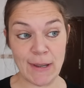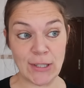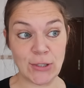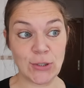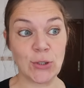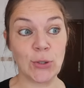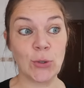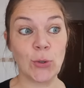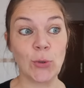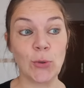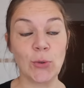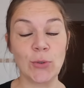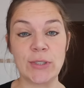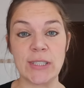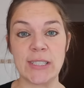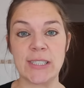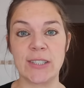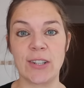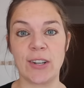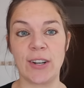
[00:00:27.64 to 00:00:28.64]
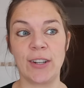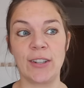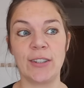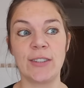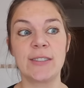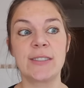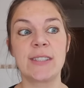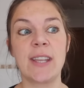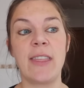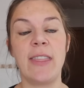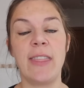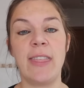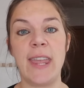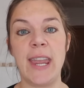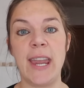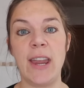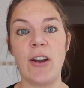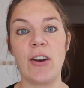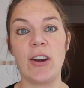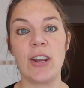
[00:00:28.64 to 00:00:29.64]
my two oldest girls,
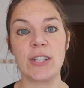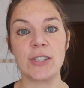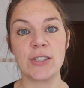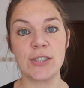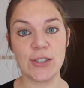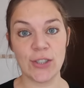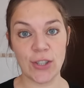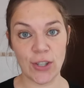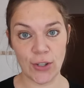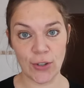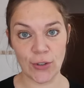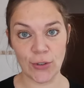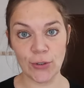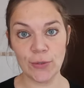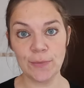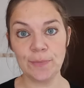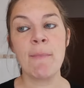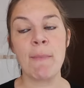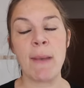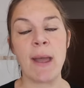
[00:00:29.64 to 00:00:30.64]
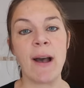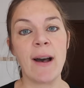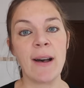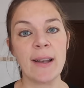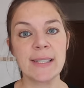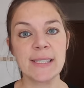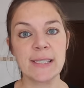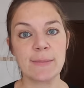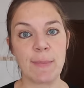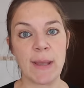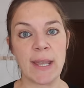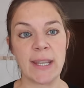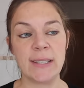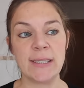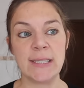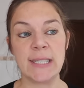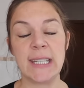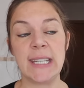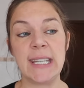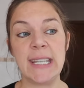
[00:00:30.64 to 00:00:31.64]
they are at school. My
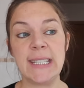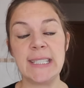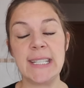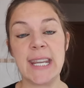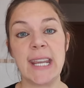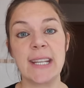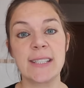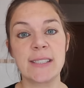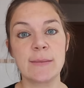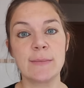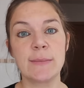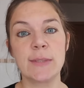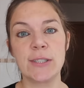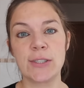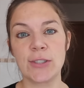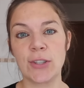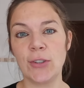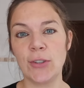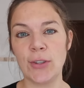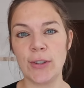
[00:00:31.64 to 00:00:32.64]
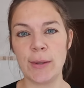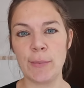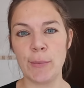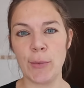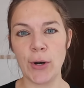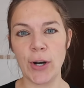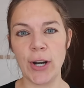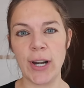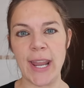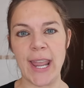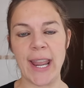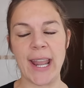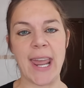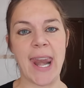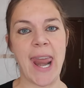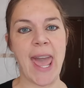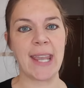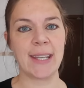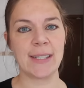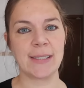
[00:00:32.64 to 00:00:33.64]
husband, he takes them to school in the morning
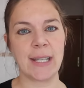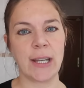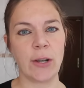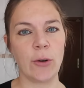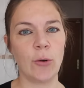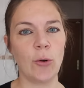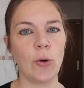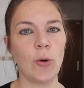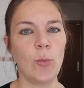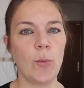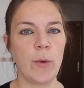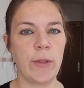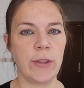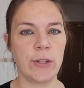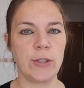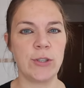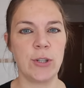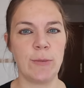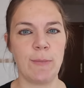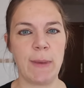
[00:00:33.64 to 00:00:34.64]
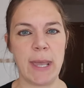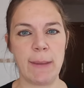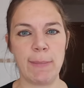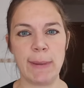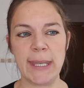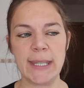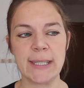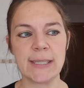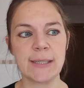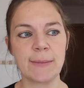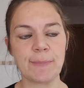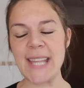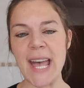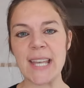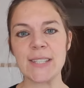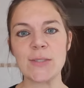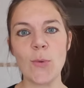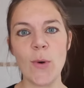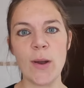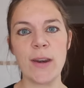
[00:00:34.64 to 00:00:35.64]
and I stay at home with the two babies.
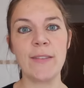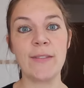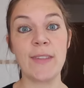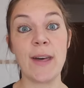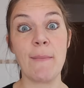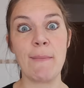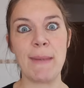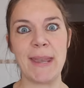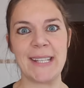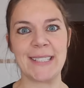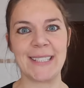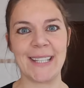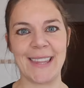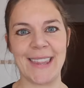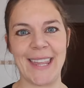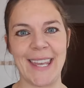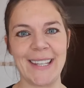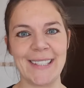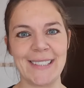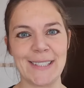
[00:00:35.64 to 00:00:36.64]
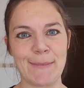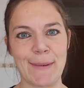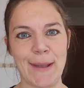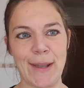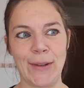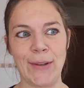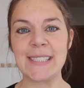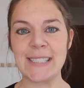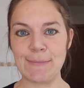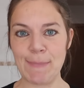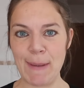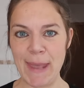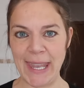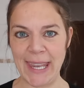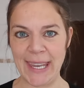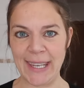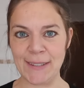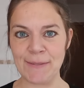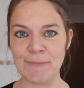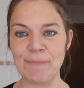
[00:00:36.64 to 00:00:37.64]
That's one of the amazing things about
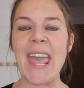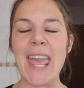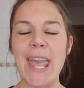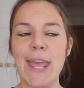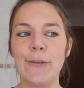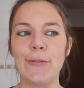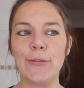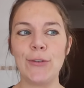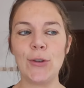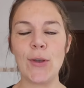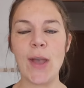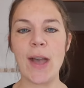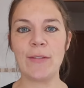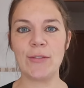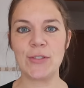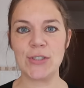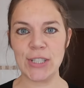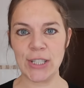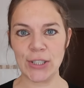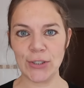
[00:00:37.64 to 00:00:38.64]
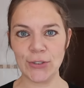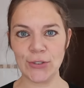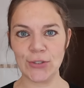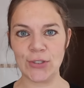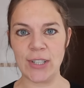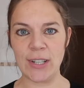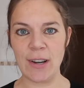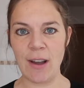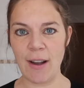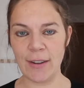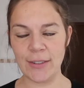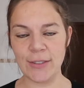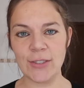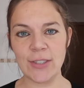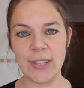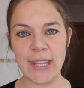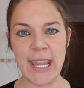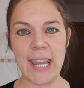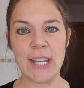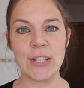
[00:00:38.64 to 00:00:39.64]
Spain. If you have children under
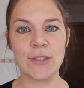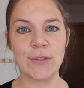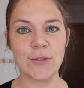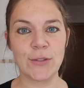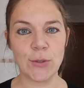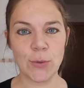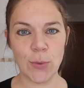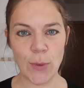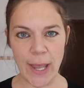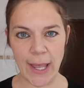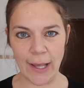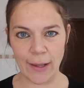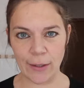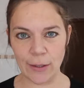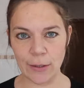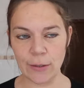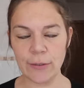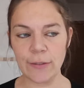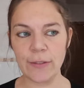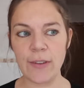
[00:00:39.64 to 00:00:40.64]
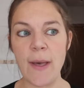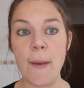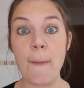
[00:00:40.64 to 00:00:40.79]
the age of 12,